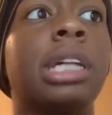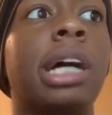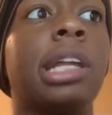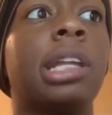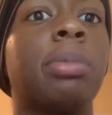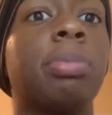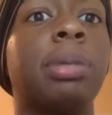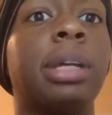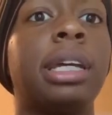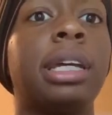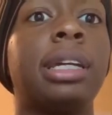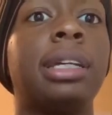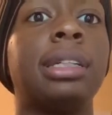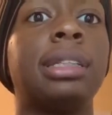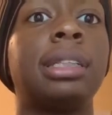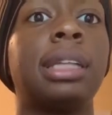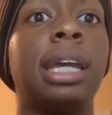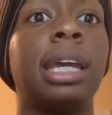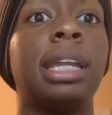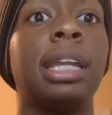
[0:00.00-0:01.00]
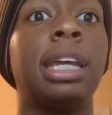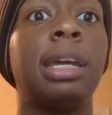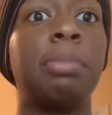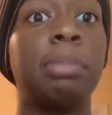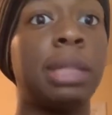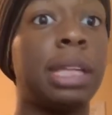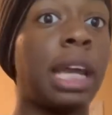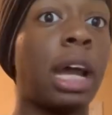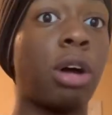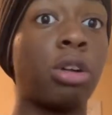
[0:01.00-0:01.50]
other place and
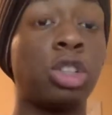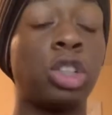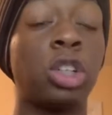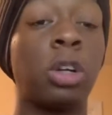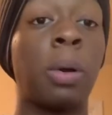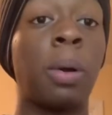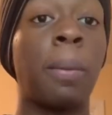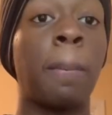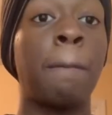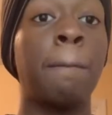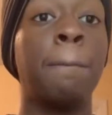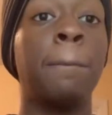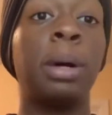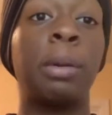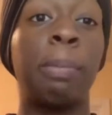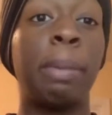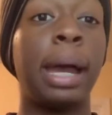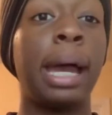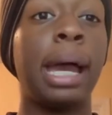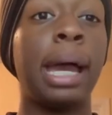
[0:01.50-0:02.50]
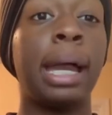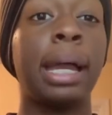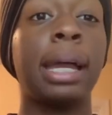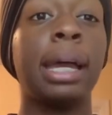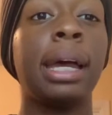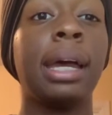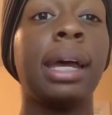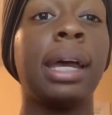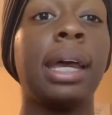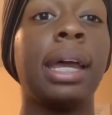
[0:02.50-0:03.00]
empty out your book bag
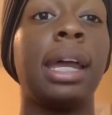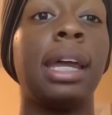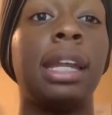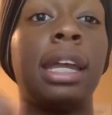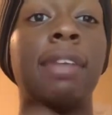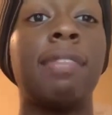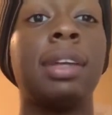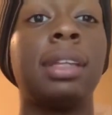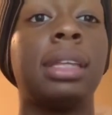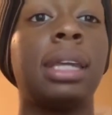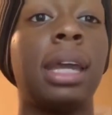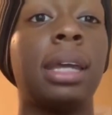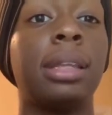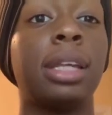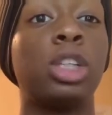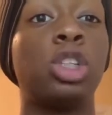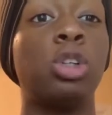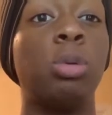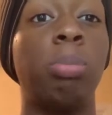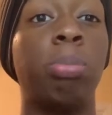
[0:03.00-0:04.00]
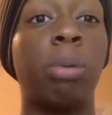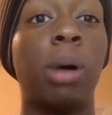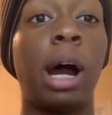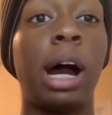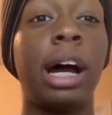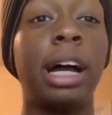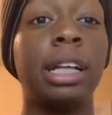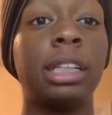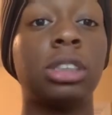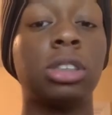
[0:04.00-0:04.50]
and everything that you brought.